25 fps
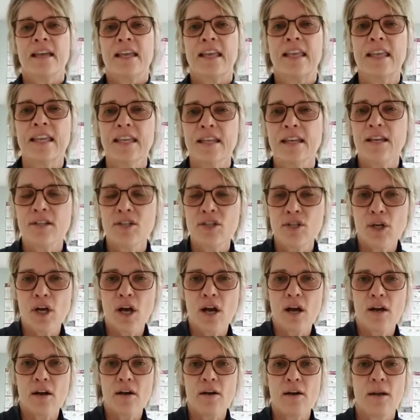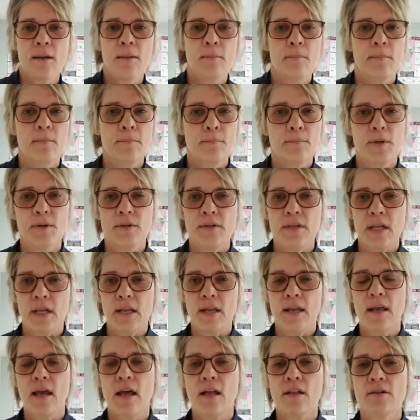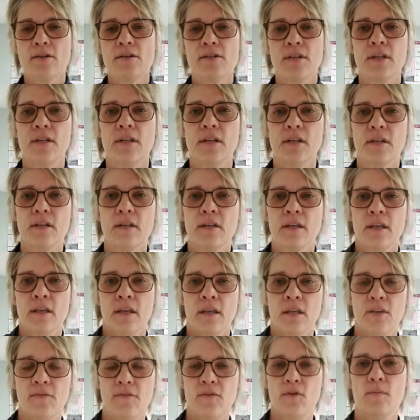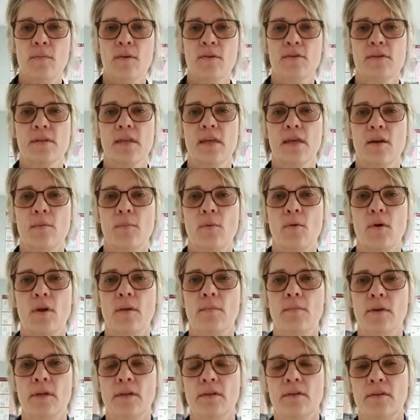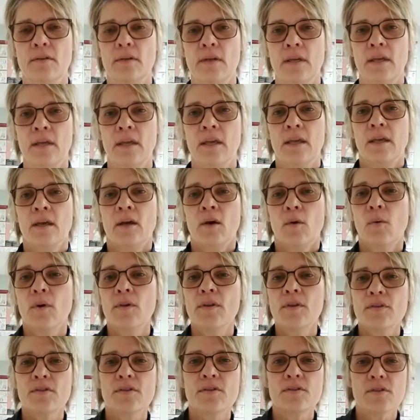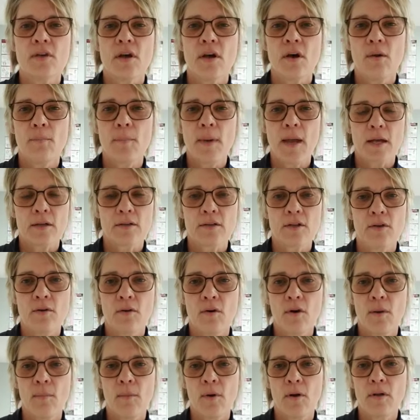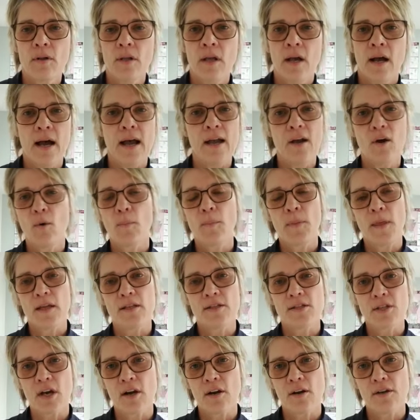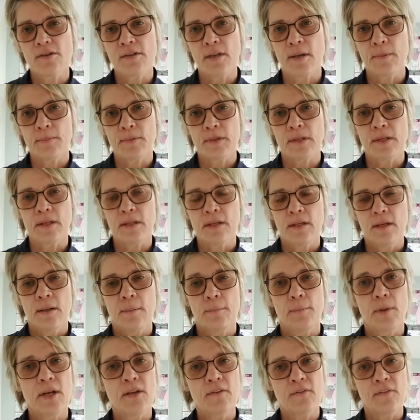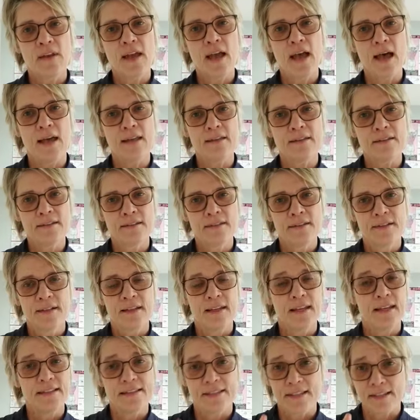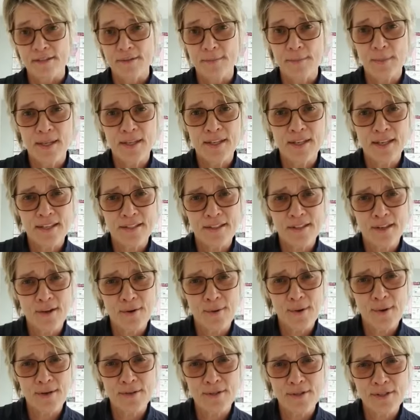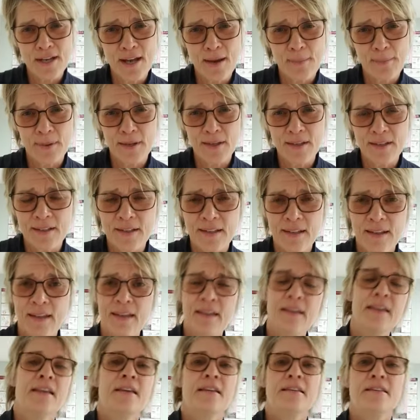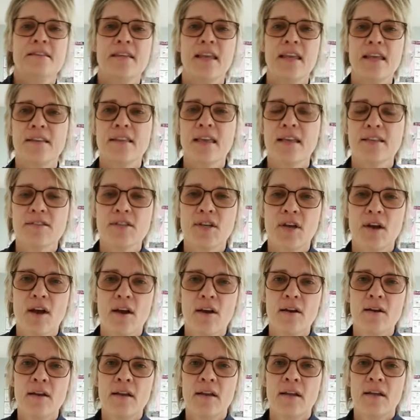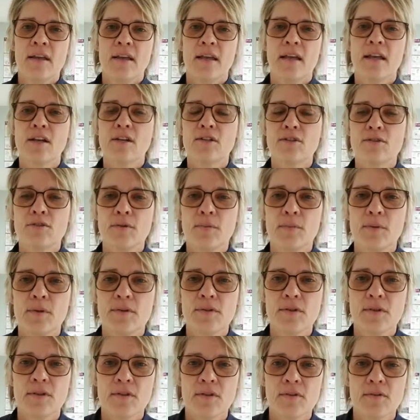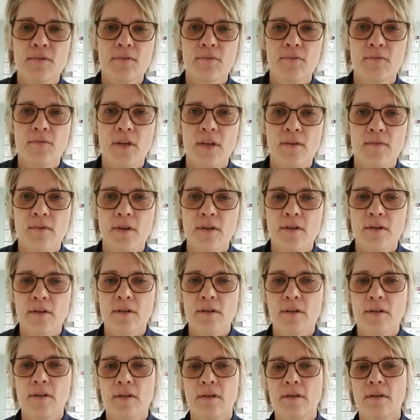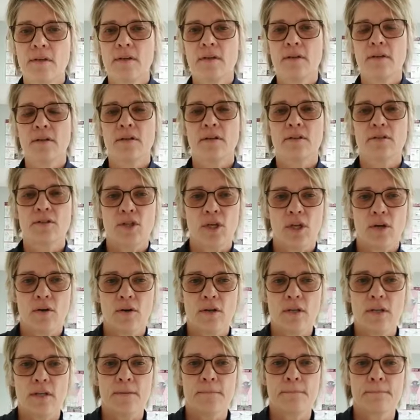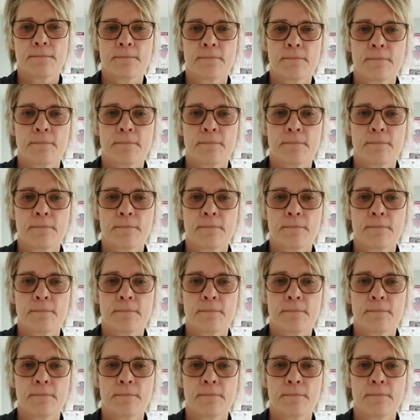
Get a jar, put $10 in it if you miss that appointment. When this is all back to normal, I hope that jar is empty, but if not, it doesn't mean you get to go out shopping. Take that jar and contribute to your favorite charity.